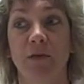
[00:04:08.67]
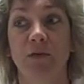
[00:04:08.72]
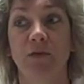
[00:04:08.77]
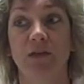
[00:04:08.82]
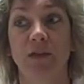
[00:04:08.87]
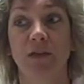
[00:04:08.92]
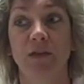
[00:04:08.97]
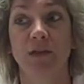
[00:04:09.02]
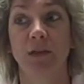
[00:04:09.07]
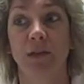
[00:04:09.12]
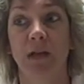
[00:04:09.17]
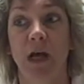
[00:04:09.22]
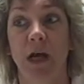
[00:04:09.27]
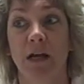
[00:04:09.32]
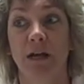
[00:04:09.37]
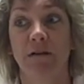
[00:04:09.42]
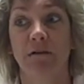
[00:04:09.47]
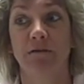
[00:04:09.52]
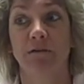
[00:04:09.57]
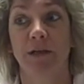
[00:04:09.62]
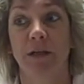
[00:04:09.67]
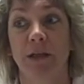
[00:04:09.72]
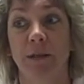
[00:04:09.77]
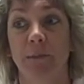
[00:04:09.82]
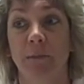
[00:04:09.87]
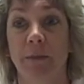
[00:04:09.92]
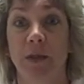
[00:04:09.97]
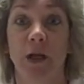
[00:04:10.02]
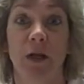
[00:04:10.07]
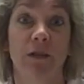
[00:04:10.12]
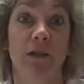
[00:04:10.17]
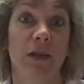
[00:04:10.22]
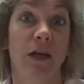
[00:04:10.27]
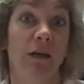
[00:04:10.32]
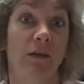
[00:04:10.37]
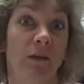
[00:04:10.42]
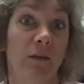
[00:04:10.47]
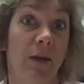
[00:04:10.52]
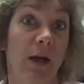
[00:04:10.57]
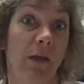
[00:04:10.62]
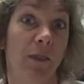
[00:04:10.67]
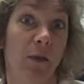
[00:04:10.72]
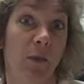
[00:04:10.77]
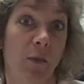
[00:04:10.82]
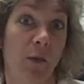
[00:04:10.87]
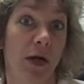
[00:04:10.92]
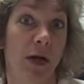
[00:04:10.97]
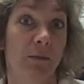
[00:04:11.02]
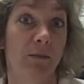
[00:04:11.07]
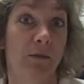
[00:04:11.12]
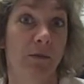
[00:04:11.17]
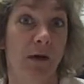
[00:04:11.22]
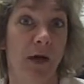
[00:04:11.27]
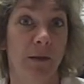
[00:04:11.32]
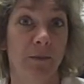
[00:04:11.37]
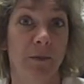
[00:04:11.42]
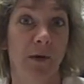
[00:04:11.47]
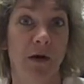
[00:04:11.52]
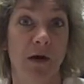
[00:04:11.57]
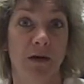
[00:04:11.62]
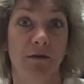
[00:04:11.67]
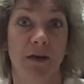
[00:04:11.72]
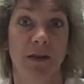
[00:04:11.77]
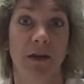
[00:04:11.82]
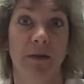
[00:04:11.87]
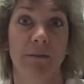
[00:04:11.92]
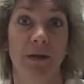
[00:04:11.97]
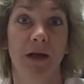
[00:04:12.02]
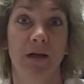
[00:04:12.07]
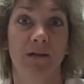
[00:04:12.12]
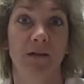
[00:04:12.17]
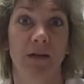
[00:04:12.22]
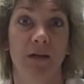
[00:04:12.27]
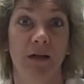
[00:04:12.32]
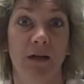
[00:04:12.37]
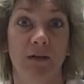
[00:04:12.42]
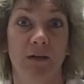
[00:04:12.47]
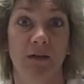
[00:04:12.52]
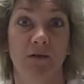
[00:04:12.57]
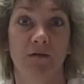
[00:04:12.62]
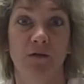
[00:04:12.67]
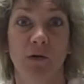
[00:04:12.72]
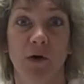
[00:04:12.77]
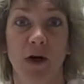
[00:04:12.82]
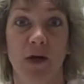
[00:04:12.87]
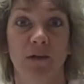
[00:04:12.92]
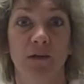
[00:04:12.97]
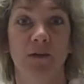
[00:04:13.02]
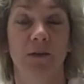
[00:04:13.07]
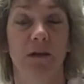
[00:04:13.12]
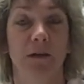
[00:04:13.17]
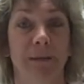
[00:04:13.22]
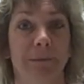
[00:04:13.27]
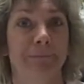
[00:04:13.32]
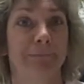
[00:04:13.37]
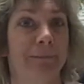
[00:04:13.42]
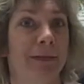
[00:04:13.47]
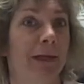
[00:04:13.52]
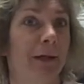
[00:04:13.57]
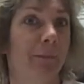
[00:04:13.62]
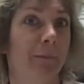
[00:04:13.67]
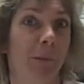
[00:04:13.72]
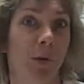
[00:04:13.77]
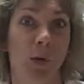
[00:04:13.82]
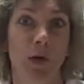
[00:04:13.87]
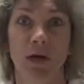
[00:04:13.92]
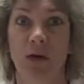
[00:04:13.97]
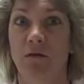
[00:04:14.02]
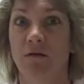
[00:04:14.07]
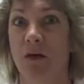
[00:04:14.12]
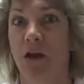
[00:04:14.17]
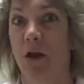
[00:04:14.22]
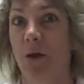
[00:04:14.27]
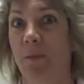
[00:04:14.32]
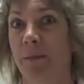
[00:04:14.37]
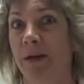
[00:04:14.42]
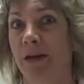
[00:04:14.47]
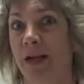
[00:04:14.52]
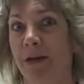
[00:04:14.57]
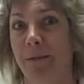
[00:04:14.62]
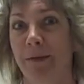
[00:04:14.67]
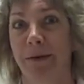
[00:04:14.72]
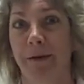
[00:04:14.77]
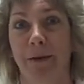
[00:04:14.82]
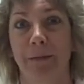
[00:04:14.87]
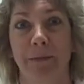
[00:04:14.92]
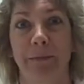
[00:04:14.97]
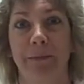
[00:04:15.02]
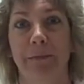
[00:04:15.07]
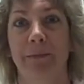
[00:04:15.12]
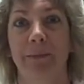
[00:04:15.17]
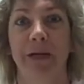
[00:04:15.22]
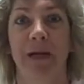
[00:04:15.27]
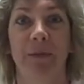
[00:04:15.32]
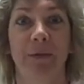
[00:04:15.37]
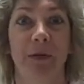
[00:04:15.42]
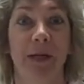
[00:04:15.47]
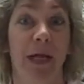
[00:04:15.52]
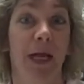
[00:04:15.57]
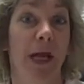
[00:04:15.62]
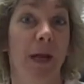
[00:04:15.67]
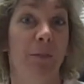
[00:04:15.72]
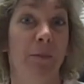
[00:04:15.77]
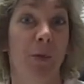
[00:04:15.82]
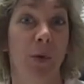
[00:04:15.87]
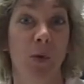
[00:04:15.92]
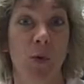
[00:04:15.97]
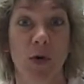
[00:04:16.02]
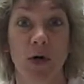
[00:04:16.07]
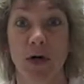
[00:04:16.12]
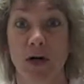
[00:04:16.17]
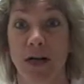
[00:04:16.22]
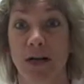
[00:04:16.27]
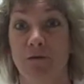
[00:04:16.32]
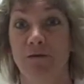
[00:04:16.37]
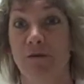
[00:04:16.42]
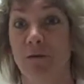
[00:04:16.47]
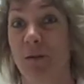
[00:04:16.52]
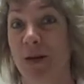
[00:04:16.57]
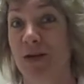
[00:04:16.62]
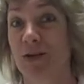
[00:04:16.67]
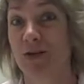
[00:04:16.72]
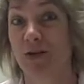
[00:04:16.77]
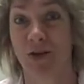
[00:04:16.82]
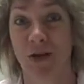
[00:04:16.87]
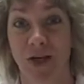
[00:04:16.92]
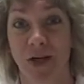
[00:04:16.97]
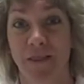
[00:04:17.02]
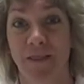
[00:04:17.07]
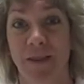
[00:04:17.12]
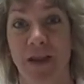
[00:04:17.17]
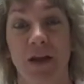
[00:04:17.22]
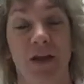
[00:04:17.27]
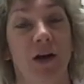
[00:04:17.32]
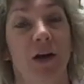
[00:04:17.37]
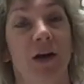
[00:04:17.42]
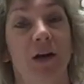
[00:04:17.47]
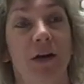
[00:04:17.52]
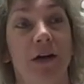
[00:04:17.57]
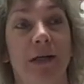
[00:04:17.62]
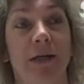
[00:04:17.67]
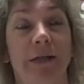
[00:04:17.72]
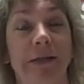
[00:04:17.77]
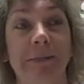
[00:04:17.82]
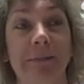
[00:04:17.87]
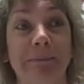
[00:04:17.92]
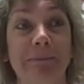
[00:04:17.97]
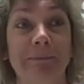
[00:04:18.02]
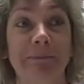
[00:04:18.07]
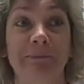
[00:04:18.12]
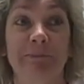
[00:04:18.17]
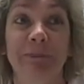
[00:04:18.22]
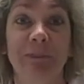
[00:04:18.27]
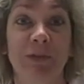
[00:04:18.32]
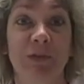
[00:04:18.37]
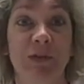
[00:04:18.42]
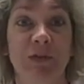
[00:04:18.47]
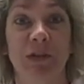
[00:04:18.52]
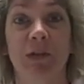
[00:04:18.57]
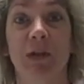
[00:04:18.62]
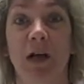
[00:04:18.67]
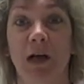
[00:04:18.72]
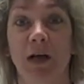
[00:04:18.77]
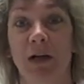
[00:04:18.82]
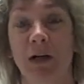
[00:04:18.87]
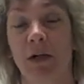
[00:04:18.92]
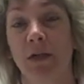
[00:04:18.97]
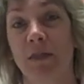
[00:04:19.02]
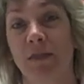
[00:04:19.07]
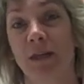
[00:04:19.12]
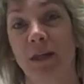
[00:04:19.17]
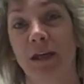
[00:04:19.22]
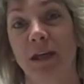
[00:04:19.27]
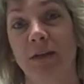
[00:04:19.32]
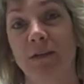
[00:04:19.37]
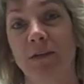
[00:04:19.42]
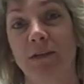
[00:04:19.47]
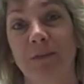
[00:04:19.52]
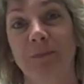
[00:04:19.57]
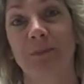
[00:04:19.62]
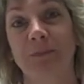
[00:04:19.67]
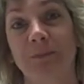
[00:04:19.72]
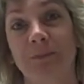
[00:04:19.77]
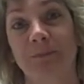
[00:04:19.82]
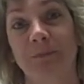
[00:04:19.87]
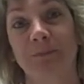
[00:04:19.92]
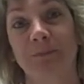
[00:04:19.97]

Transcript: There's just a lot of good things about the website part of it that makes it easy for us. Board development, I've been able to add board information on there. Just a lot of good things.